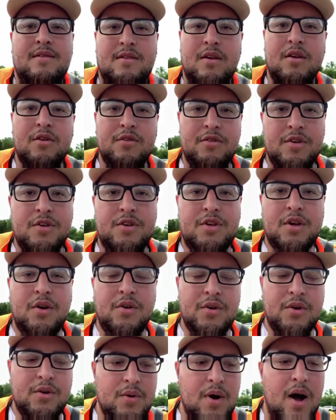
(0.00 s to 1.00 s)
Goes to show
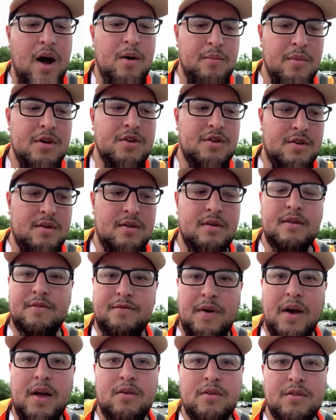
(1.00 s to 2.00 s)
you how much the
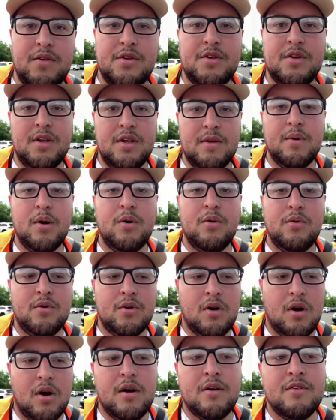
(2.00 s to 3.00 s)
final edition Evo
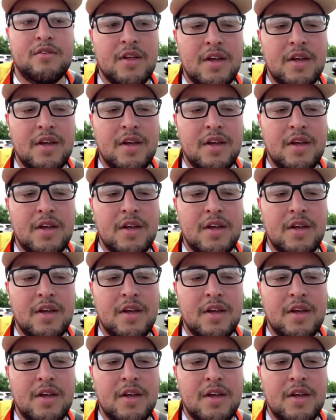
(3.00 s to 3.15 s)
cost.